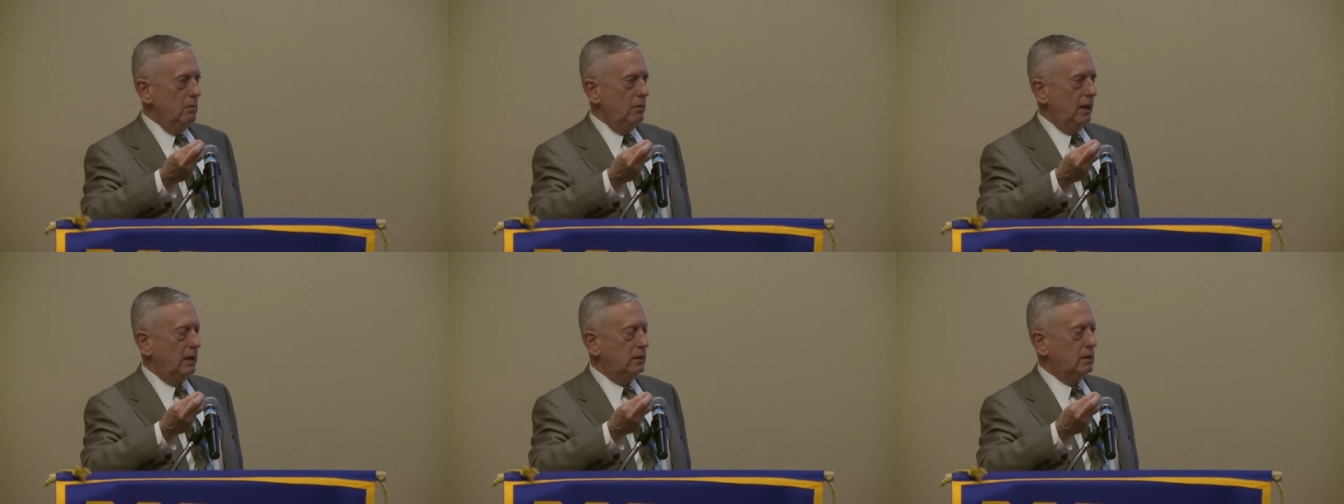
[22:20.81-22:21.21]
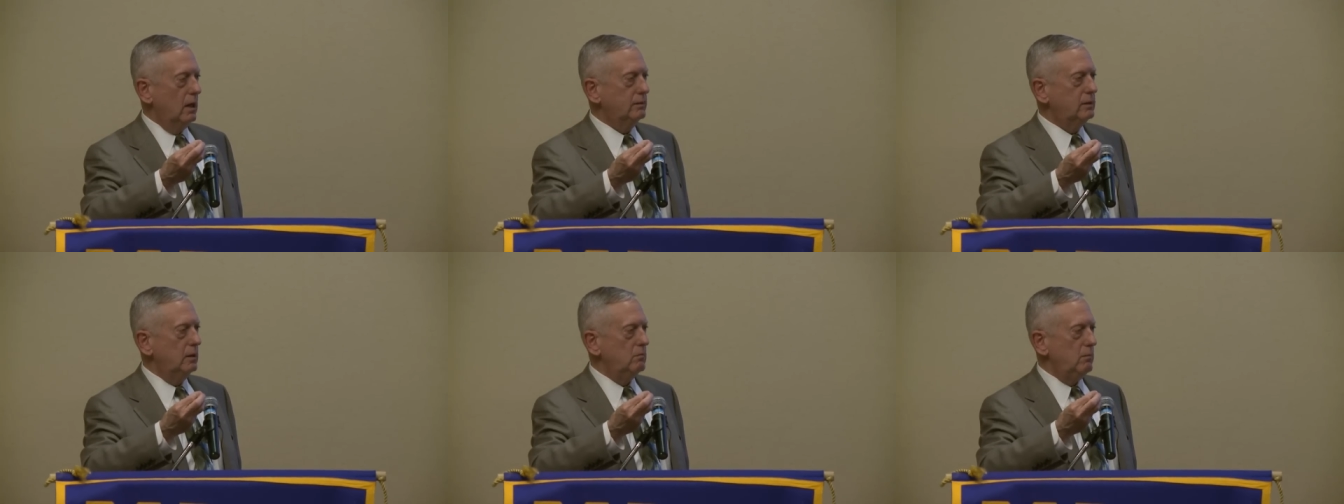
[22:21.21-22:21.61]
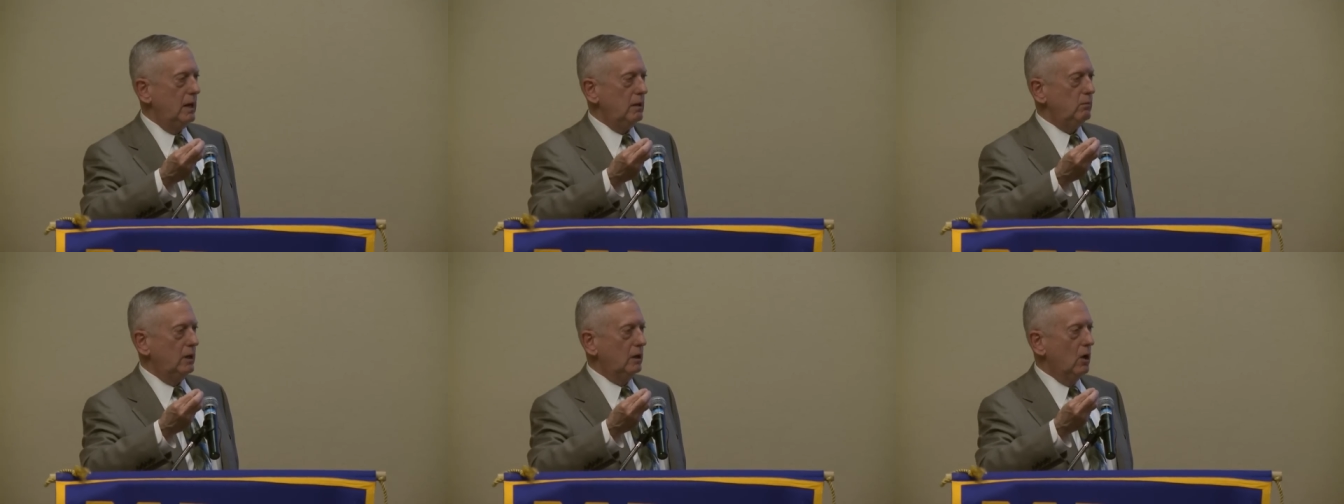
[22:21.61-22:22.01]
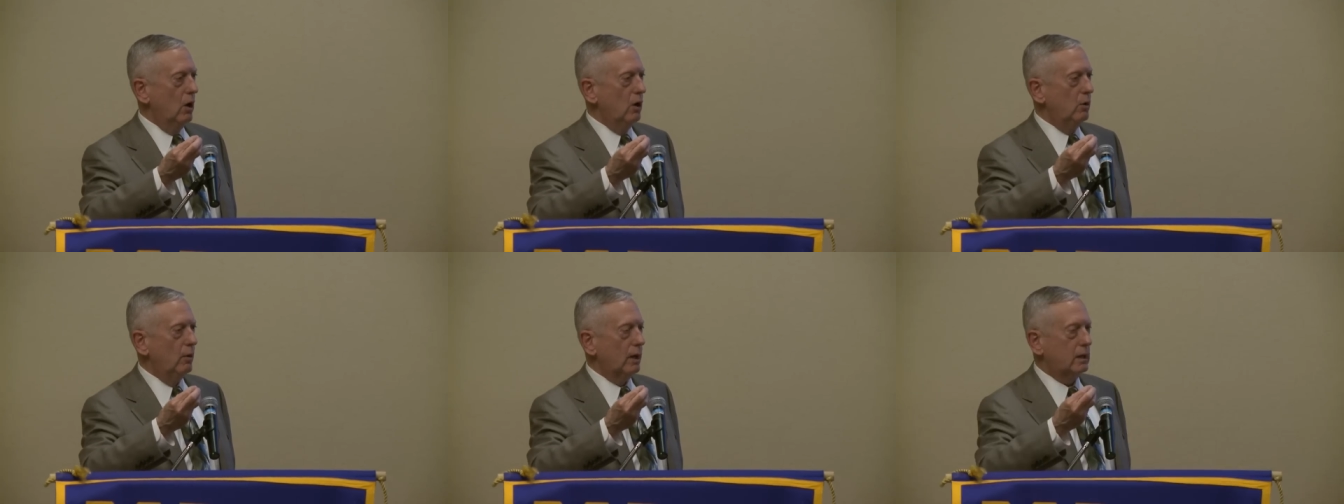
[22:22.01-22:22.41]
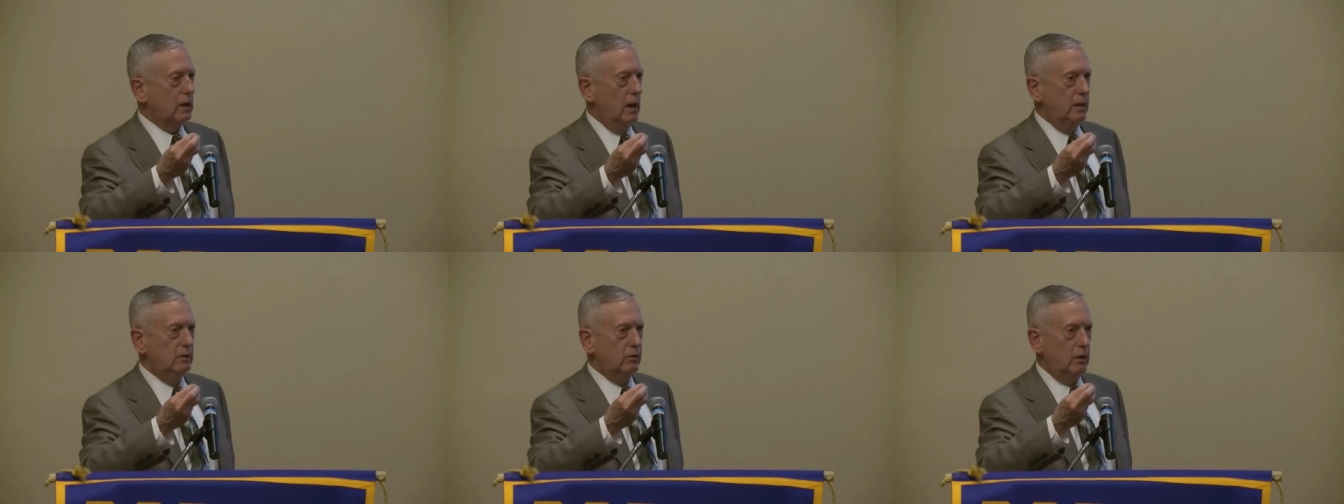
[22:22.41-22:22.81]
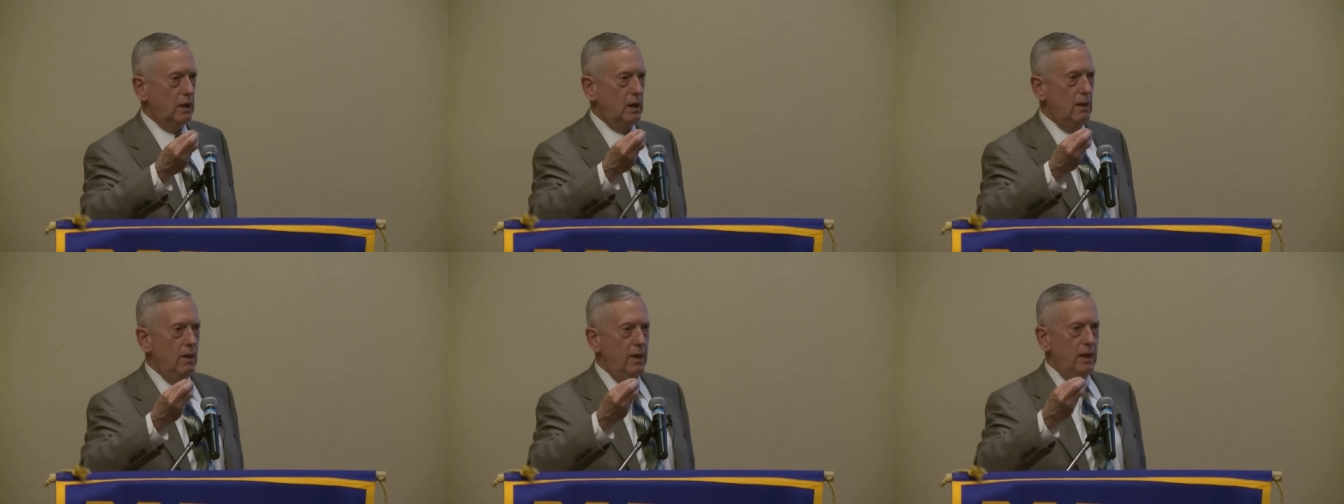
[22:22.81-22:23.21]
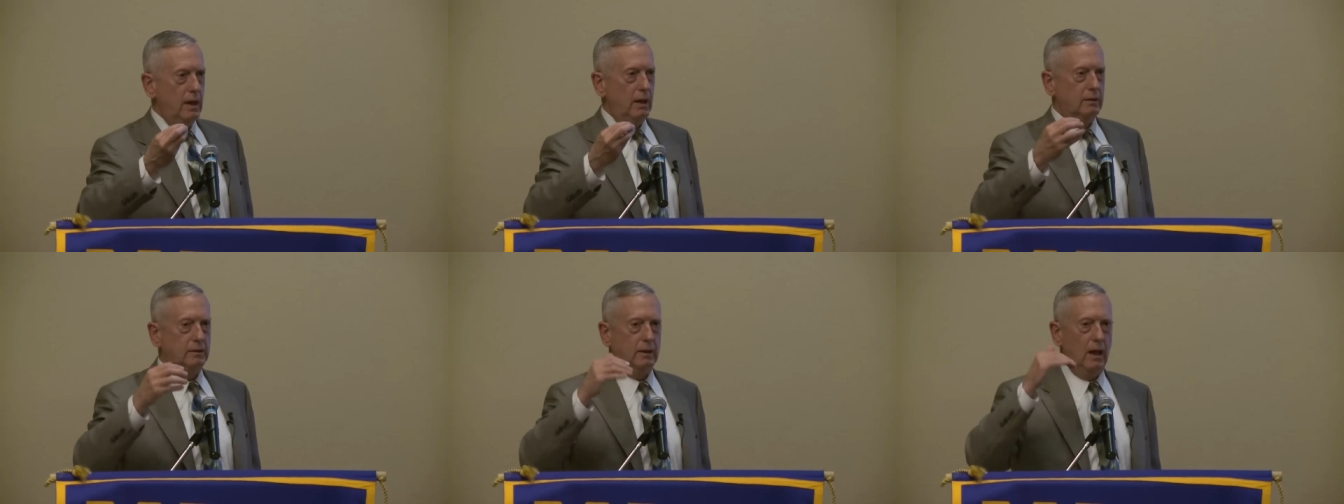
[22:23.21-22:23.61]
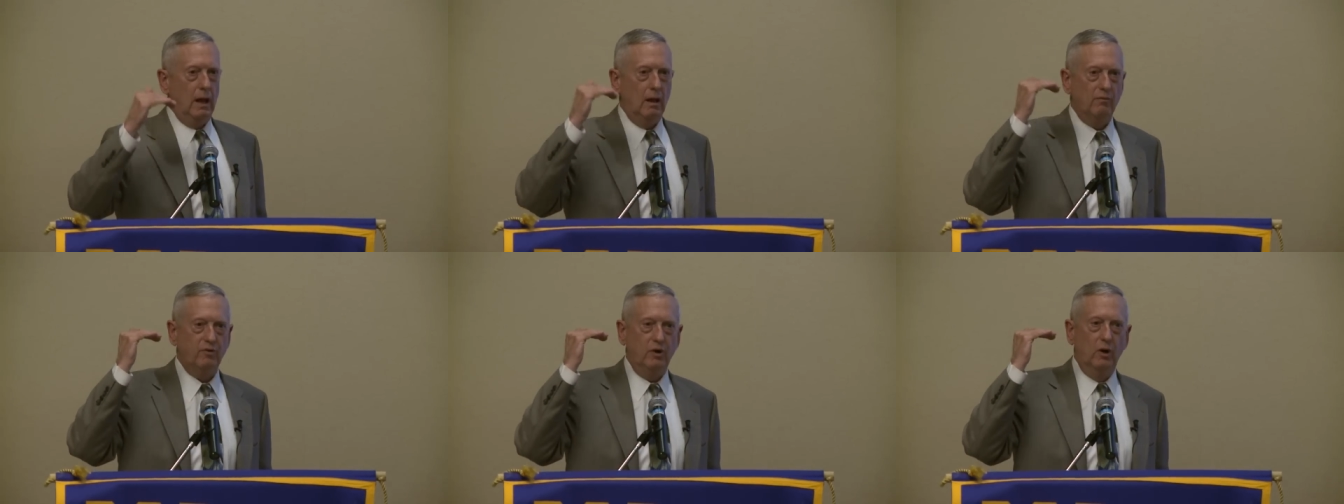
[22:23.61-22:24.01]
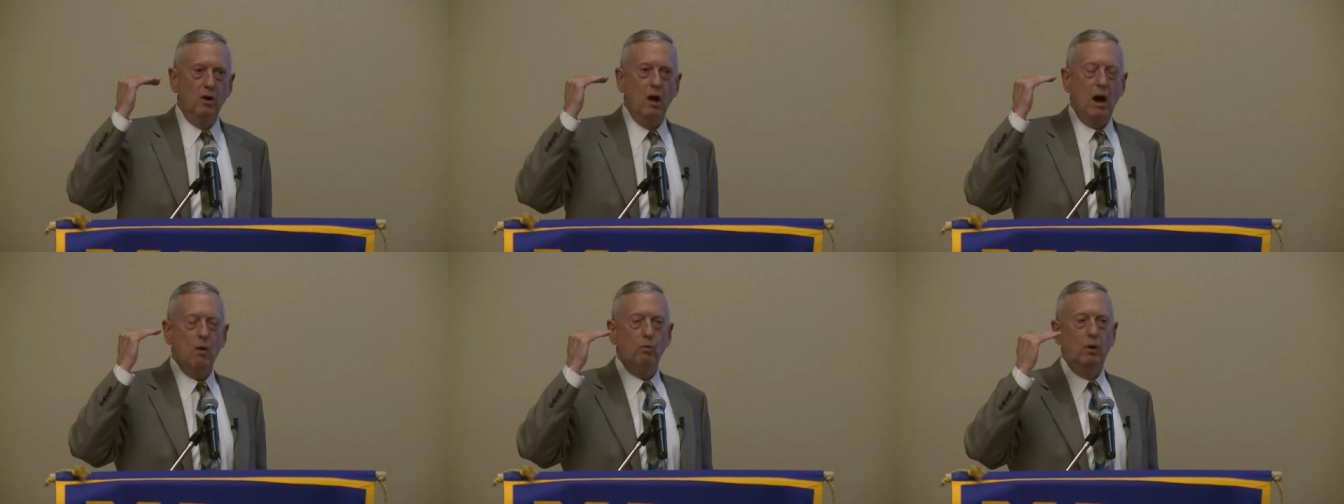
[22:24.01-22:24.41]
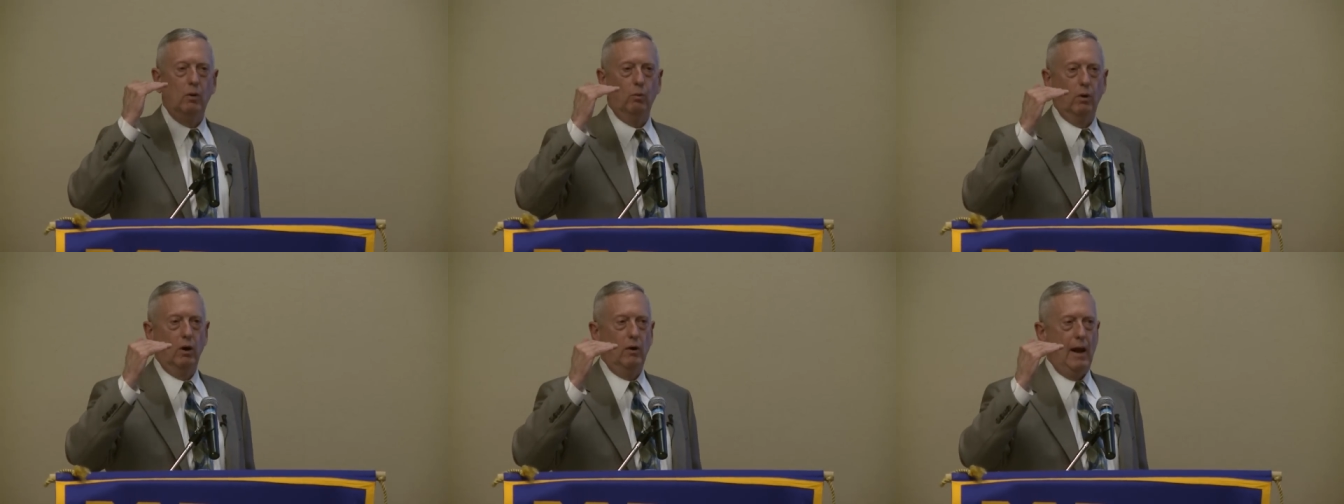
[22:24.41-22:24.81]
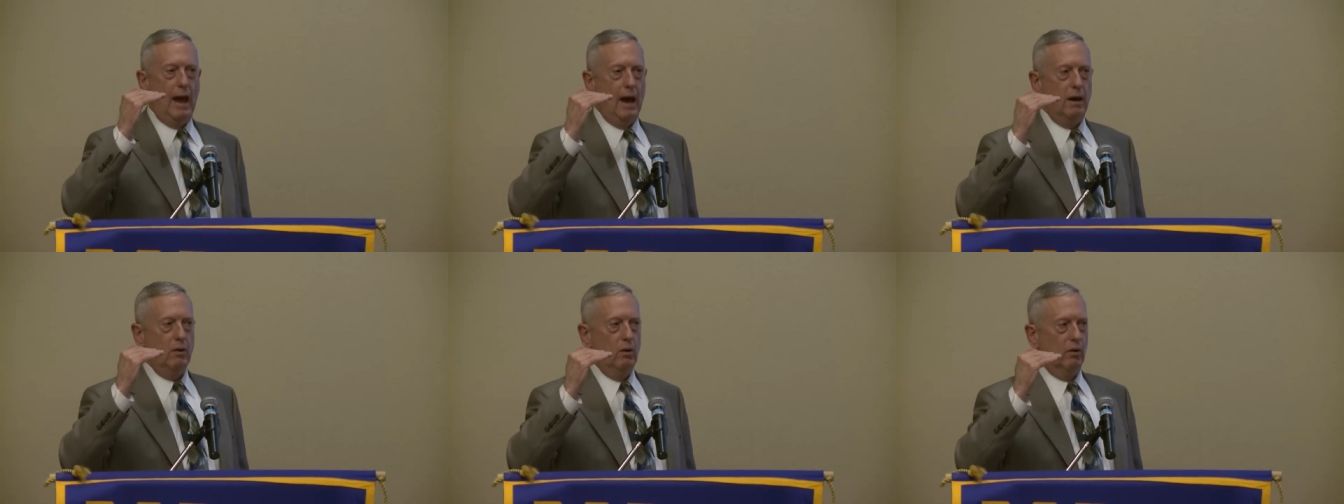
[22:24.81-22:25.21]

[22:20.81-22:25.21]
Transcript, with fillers: but it doesn't mean we go to a country and say, if you're not where we're at,